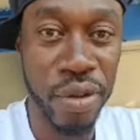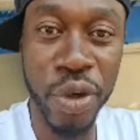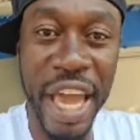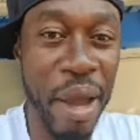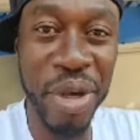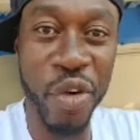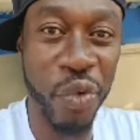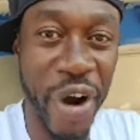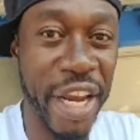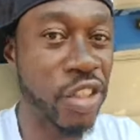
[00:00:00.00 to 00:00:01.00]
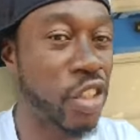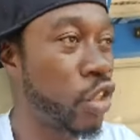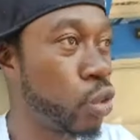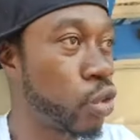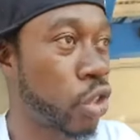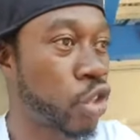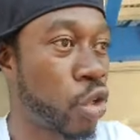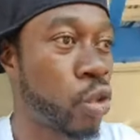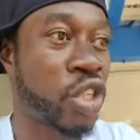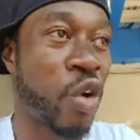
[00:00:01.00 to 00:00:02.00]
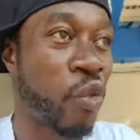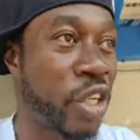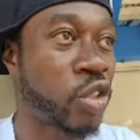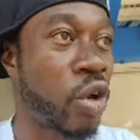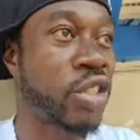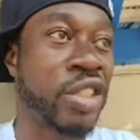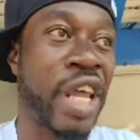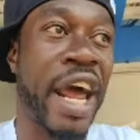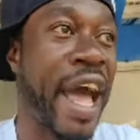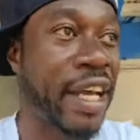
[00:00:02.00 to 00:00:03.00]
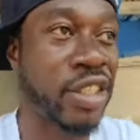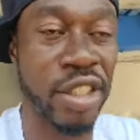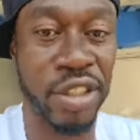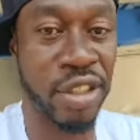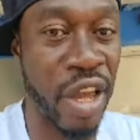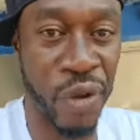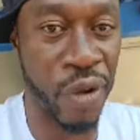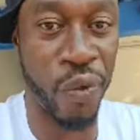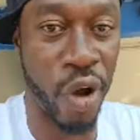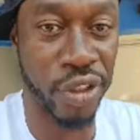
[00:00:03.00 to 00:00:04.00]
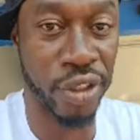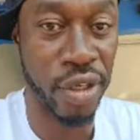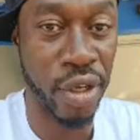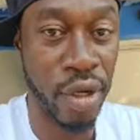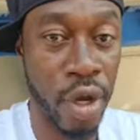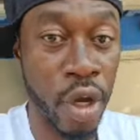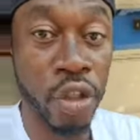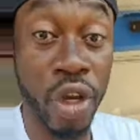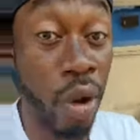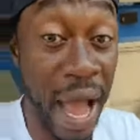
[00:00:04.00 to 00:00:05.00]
You can't be afraid to use the tools and the resources that our ancestors left here for us. So